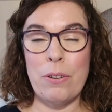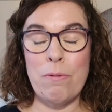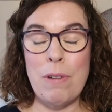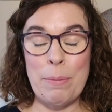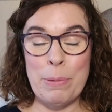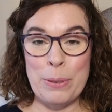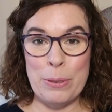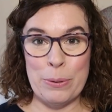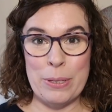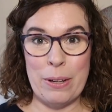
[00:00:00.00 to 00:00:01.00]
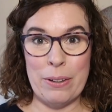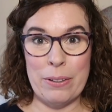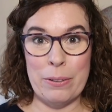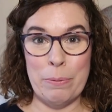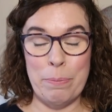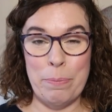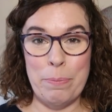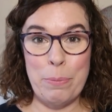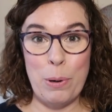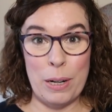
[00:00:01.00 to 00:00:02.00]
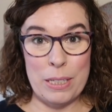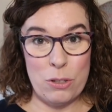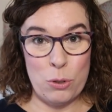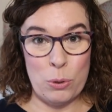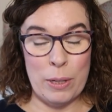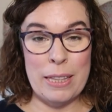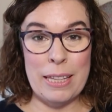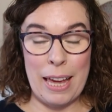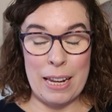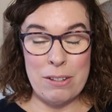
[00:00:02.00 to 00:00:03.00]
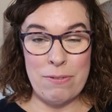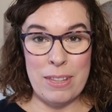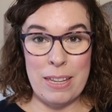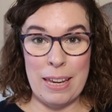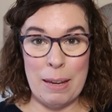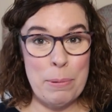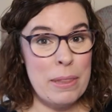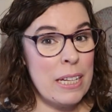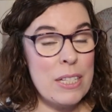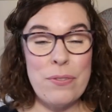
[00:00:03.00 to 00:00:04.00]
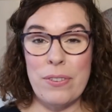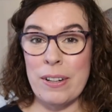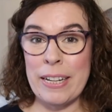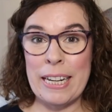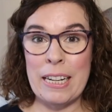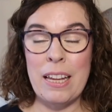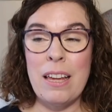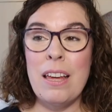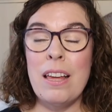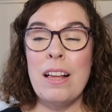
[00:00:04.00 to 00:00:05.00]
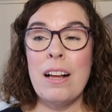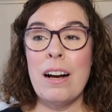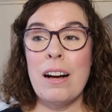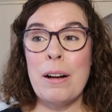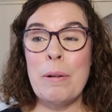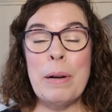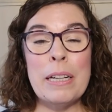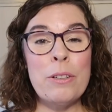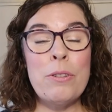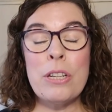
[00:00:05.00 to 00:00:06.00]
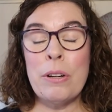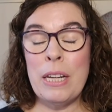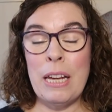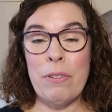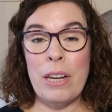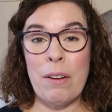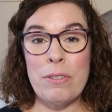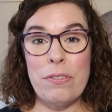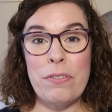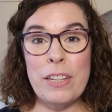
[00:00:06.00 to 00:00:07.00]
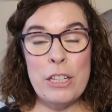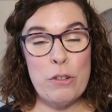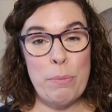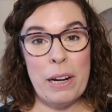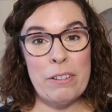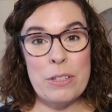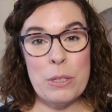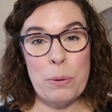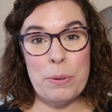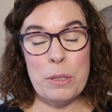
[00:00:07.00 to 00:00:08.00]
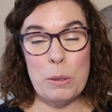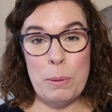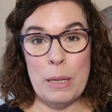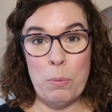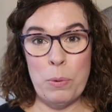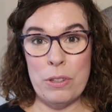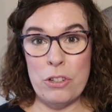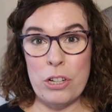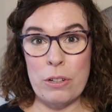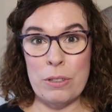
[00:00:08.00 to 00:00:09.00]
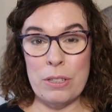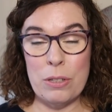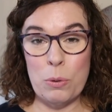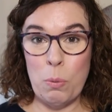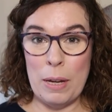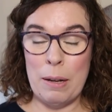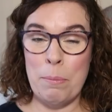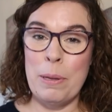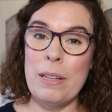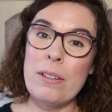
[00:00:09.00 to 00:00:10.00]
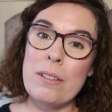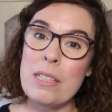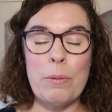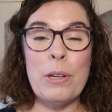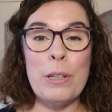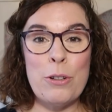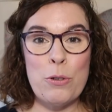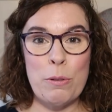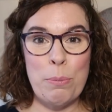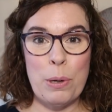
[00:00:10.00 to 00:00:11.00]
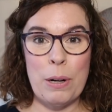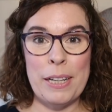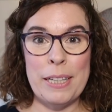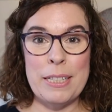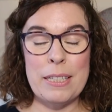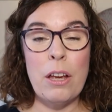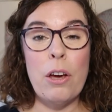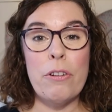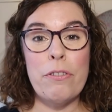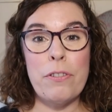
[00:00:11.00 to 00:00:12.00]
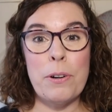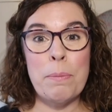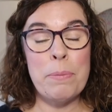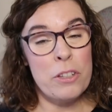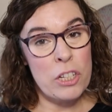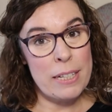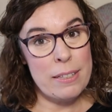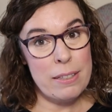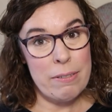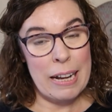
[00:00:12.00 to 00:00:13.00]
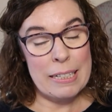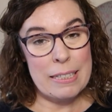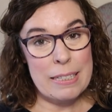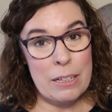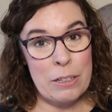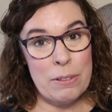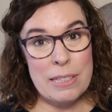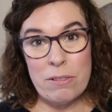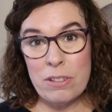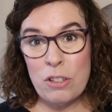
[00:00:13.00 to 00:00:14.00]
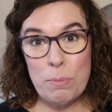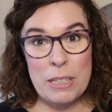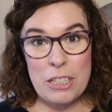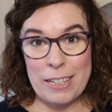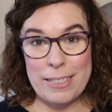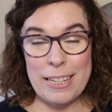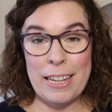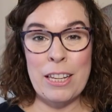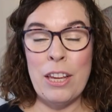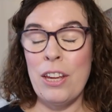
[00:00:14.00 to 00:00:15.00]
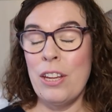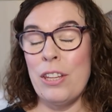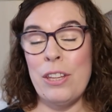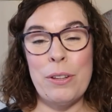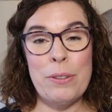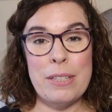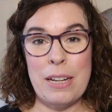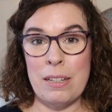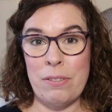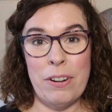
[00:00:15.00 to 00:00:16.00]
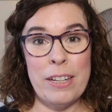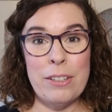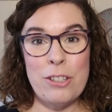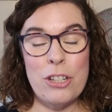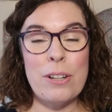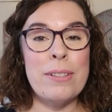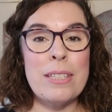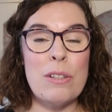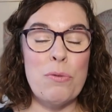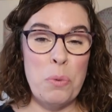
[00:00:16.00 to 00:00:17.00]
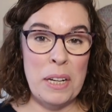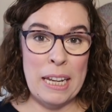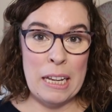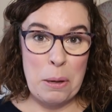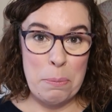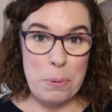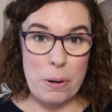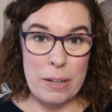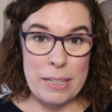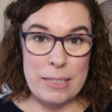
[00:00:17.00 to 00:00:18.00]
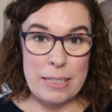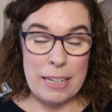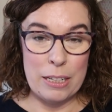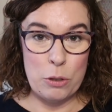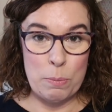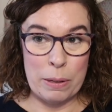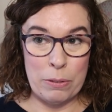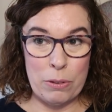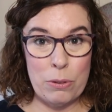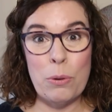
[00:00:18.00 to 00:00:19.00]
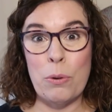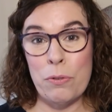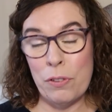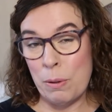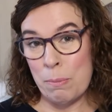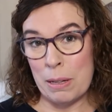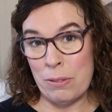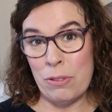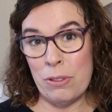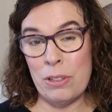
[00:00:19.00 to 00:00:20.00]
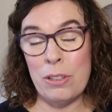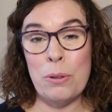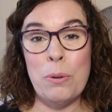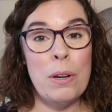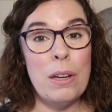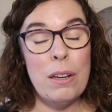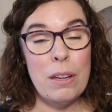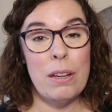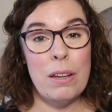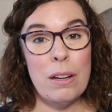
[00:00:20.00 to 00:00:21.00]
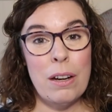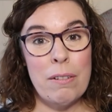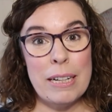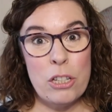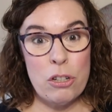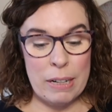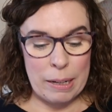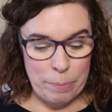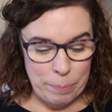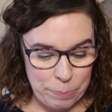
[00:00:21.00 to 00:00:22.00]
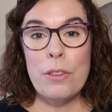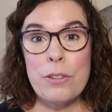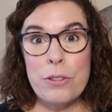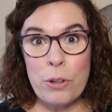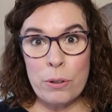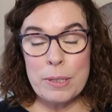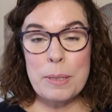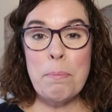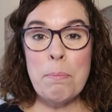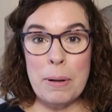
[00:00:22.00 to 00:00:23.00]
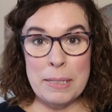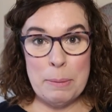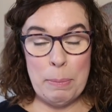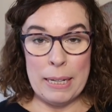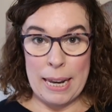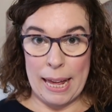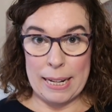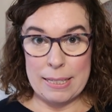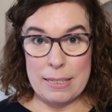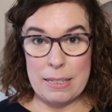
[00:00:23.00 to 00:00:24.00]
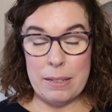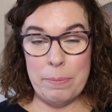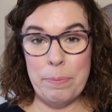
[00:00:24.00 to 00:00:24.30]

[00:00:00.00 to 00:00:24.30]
Rainbow Sock Circle prize draw at the end of the year, but that's fine. And you don't even have to finish a pair of socks to be in with a chance to win, because we're going to draw a prize from the chatter thread. So as long as you've been chatting, you stand a very good chance of winning a prize each month, or for the month that you are entering. The socks must be knit.